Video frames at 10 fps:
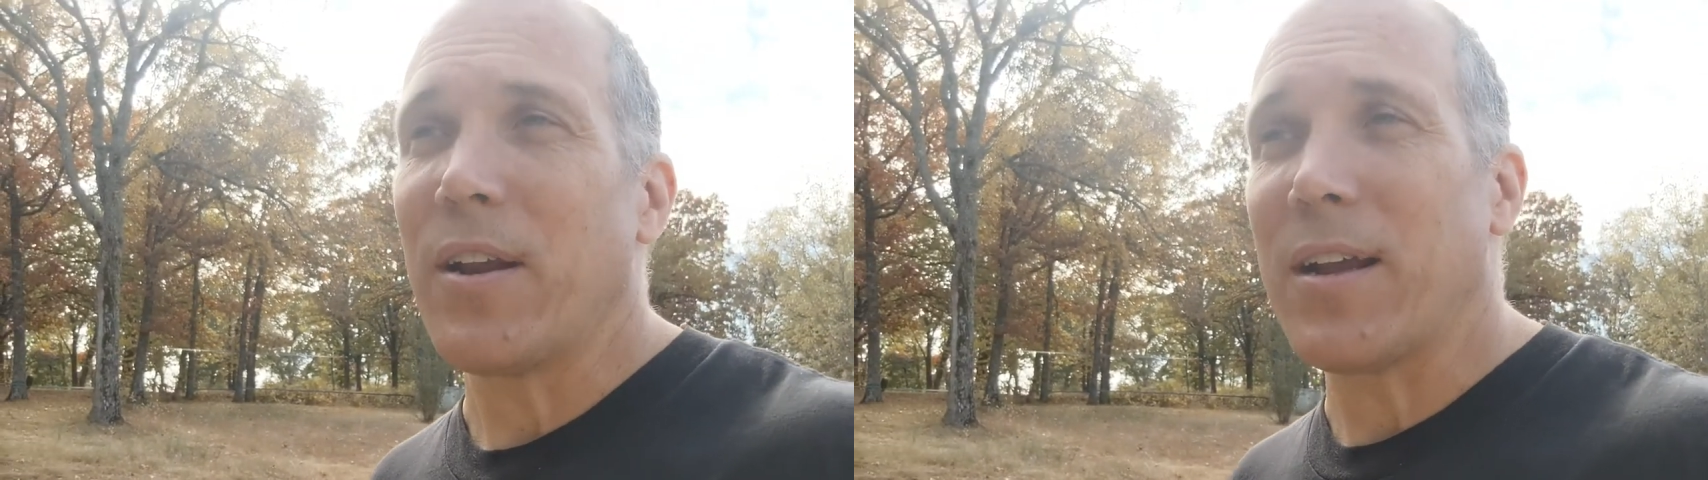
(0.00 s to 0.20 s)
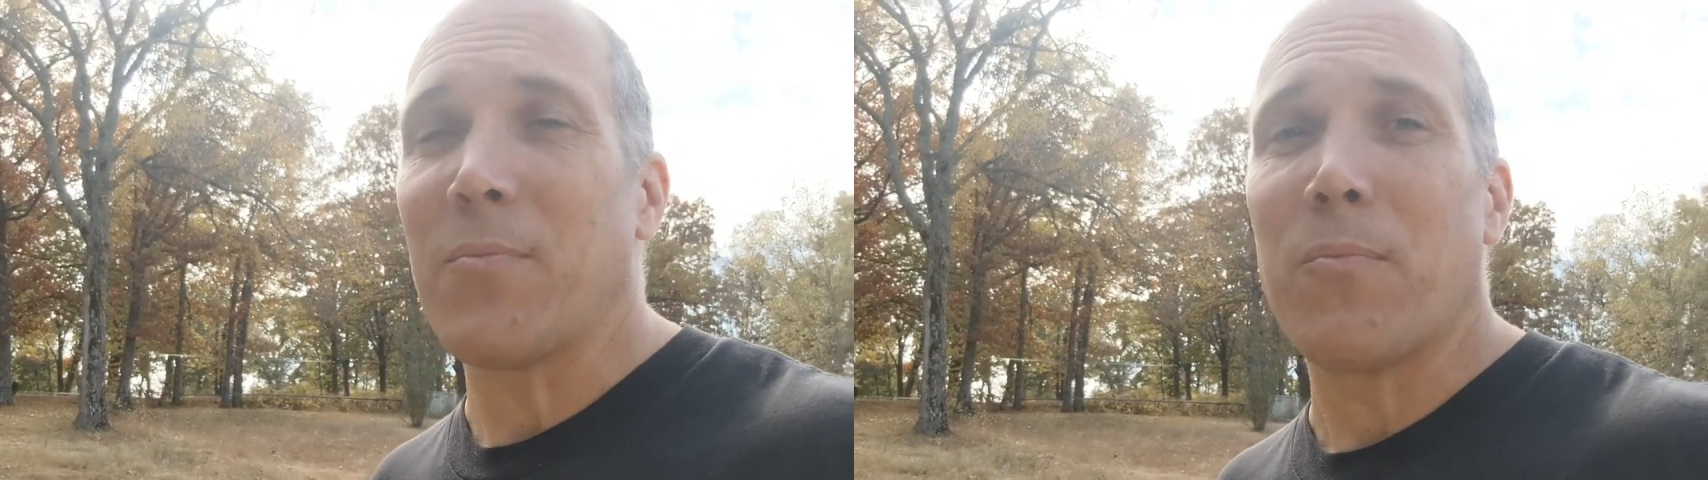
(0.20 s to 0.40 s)

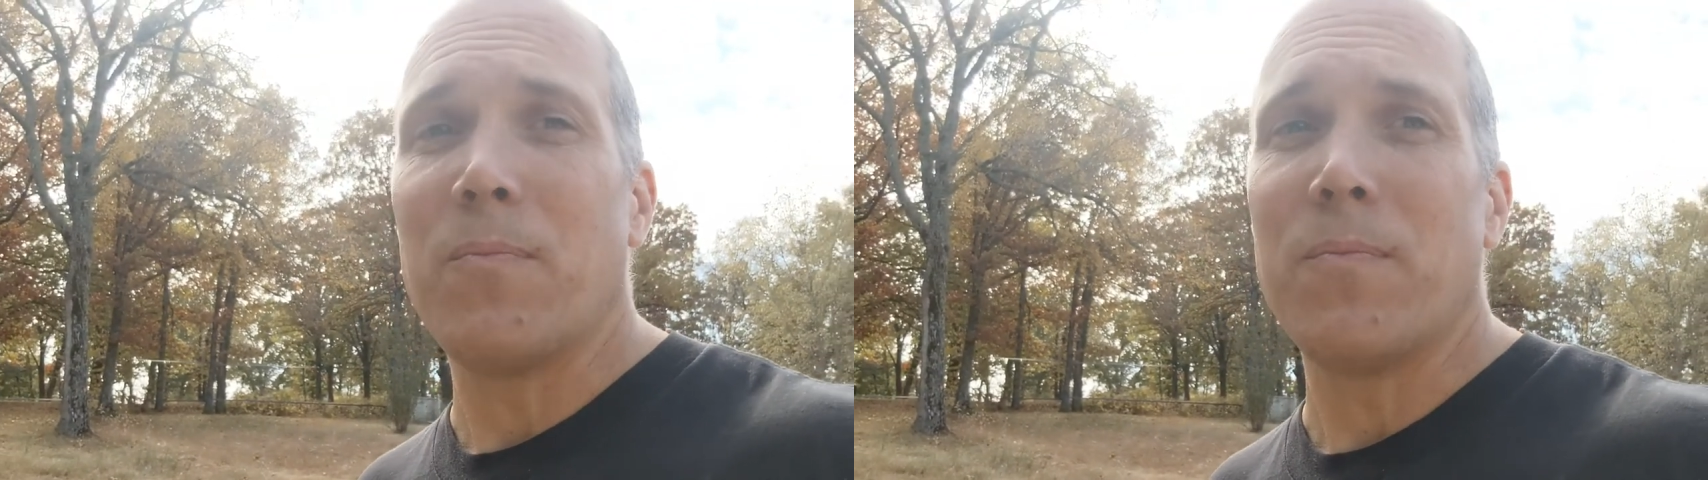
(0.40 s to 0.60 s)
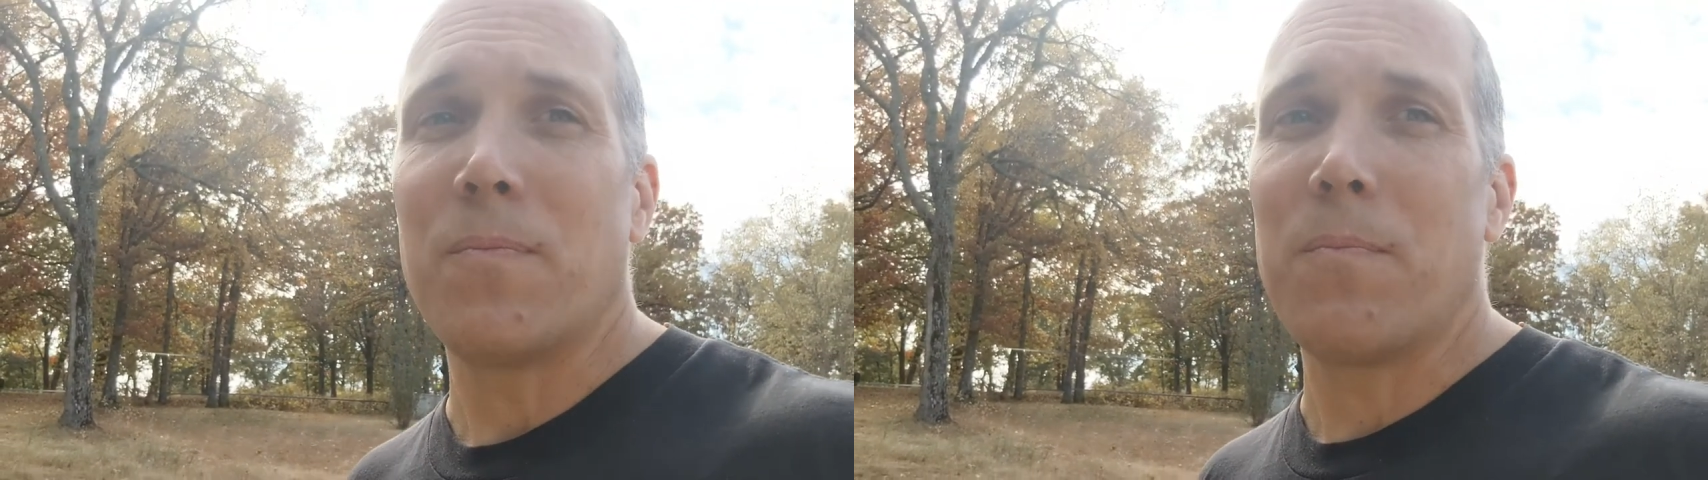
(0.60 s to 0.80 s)
I could
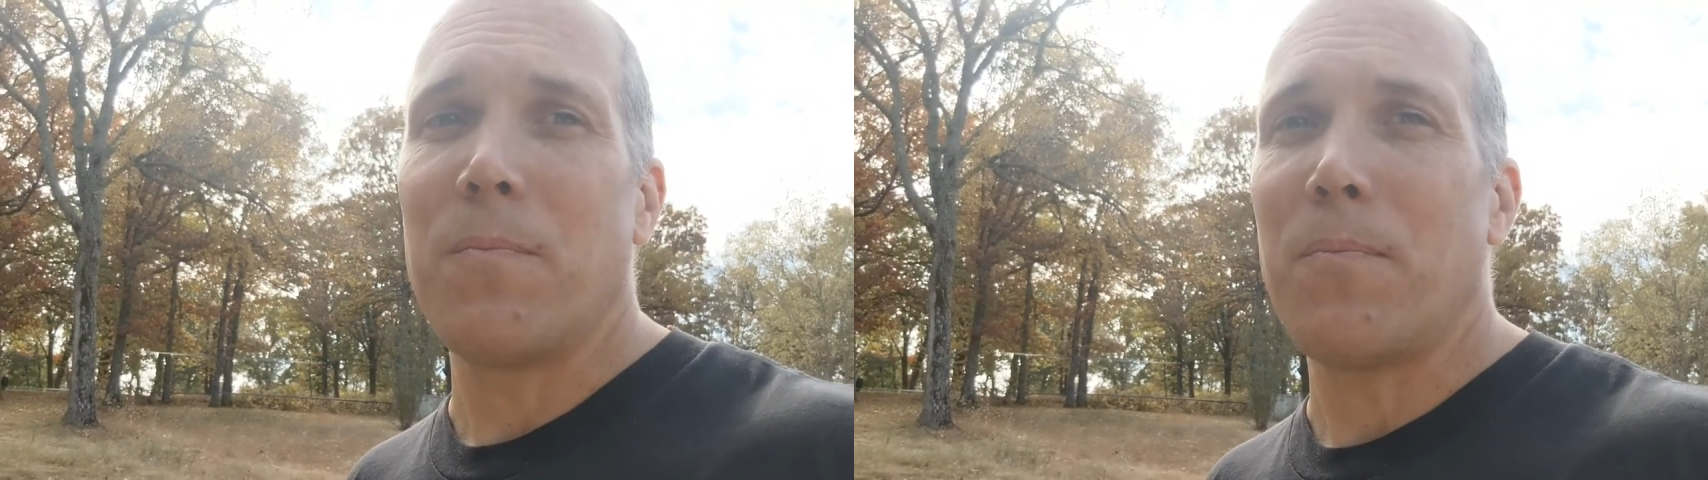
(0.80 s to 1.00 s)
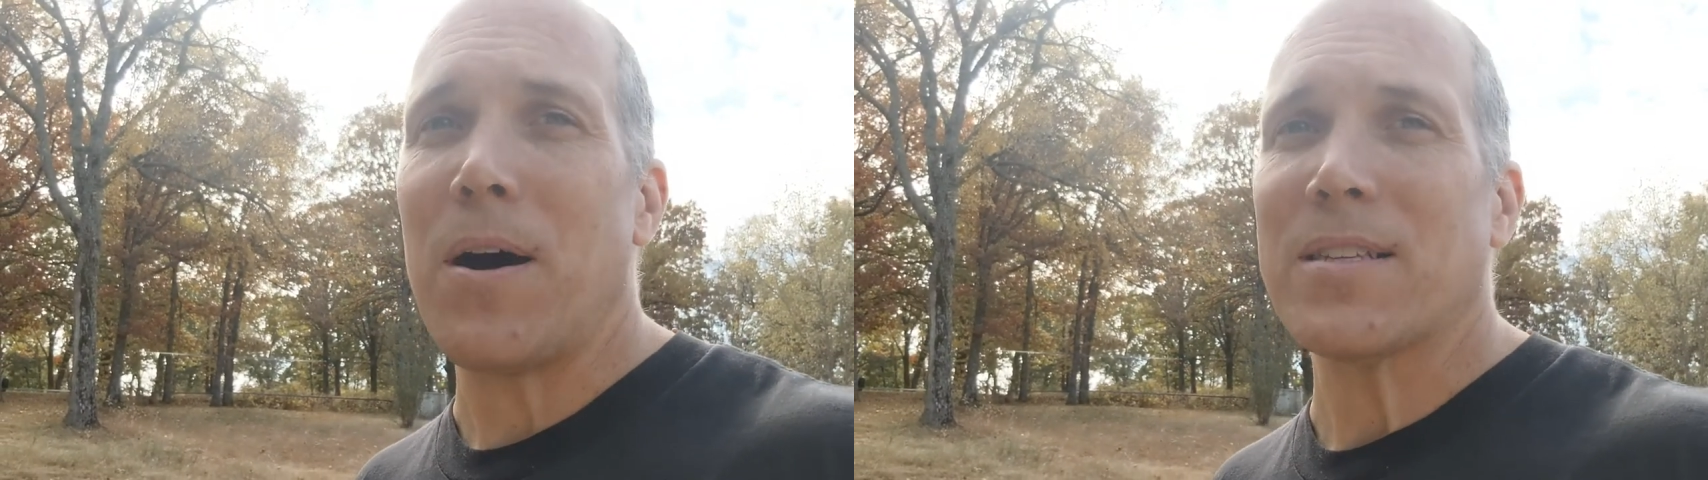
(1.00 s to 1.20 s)

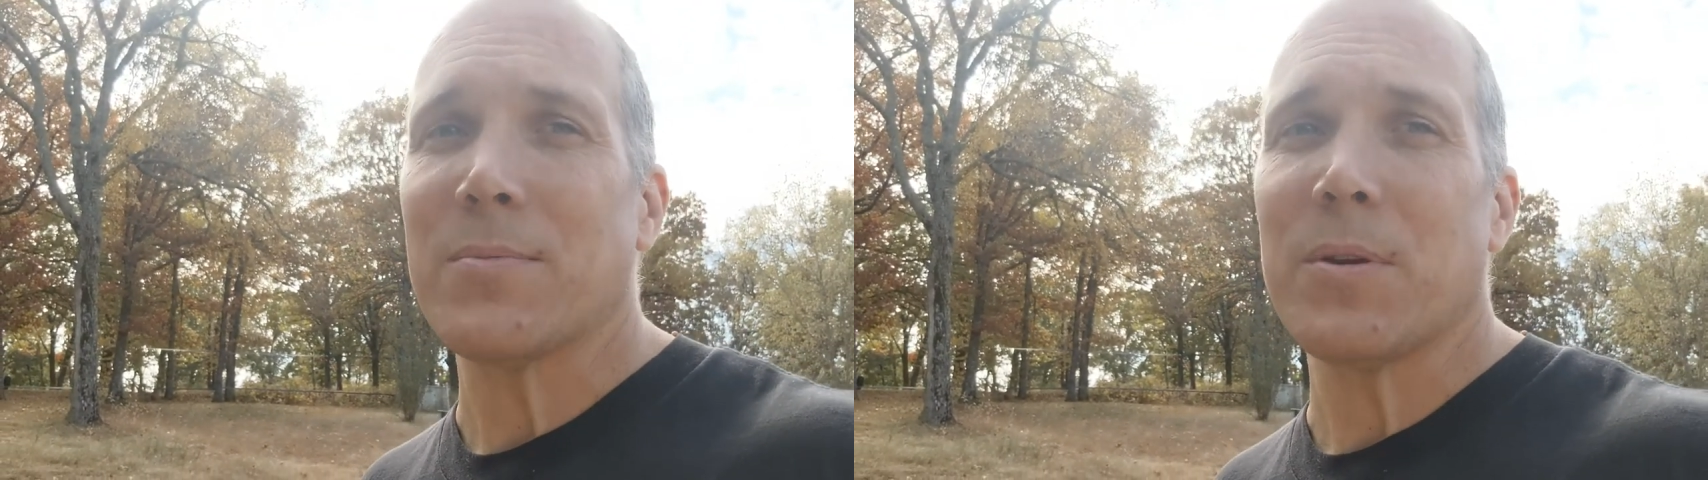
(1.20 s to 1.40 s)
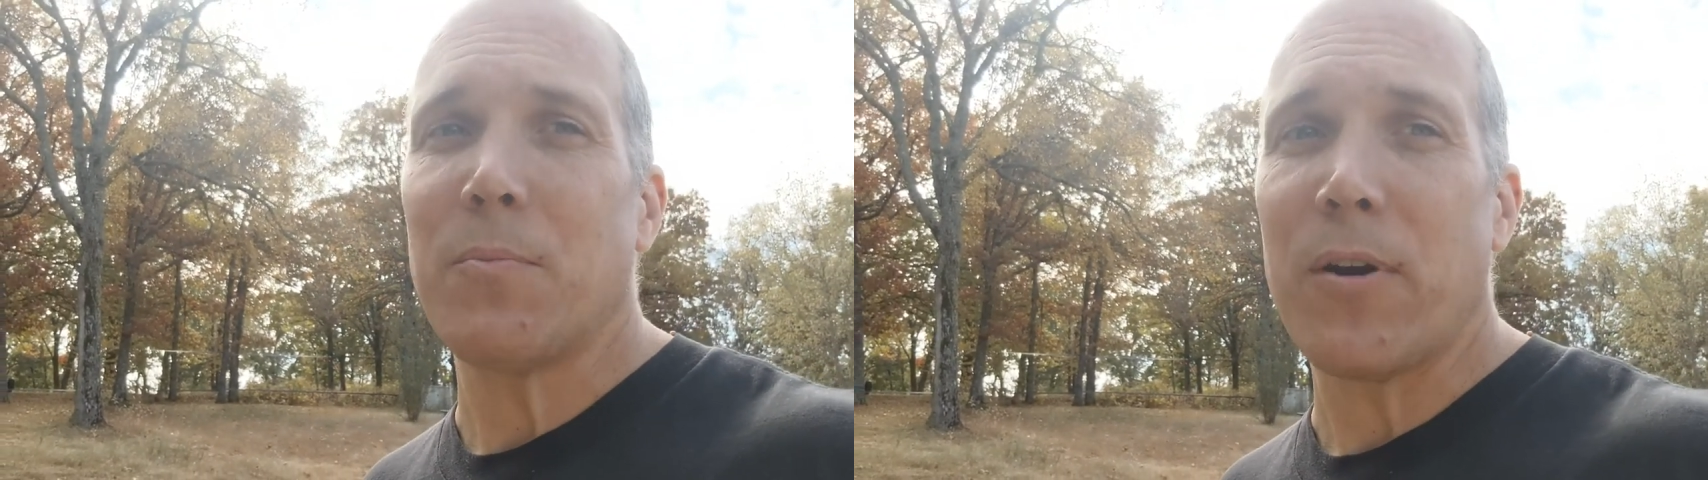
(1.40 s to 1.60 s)

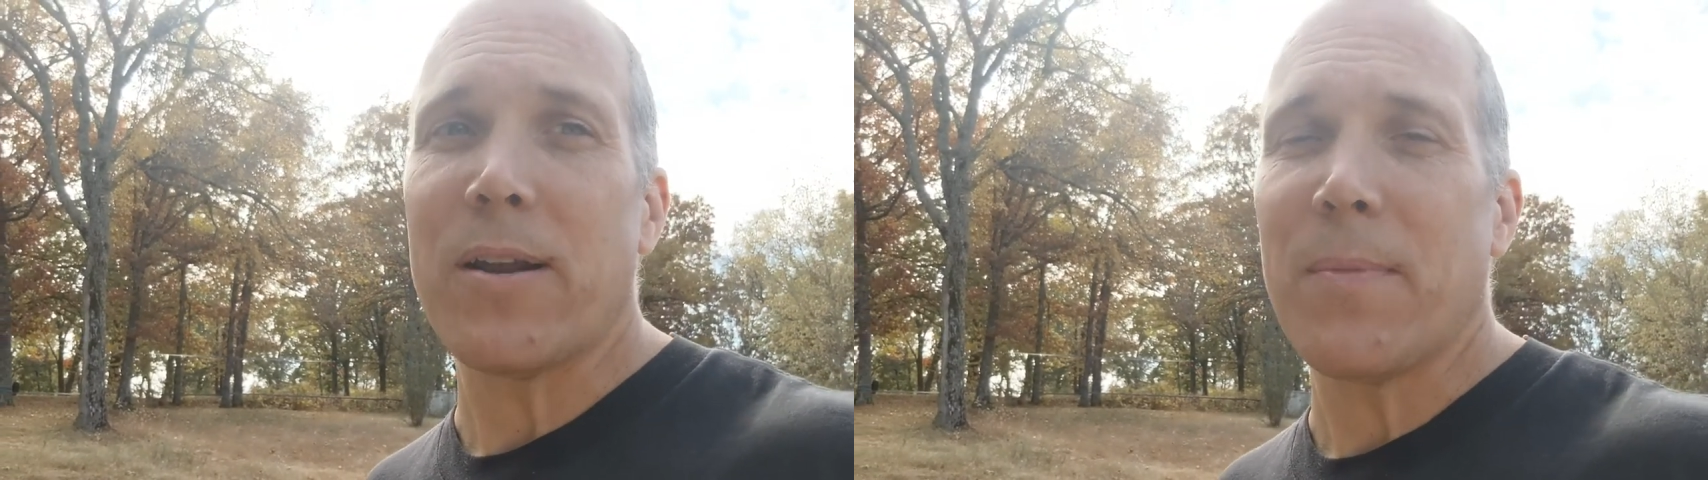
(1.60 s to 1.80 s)
possibly break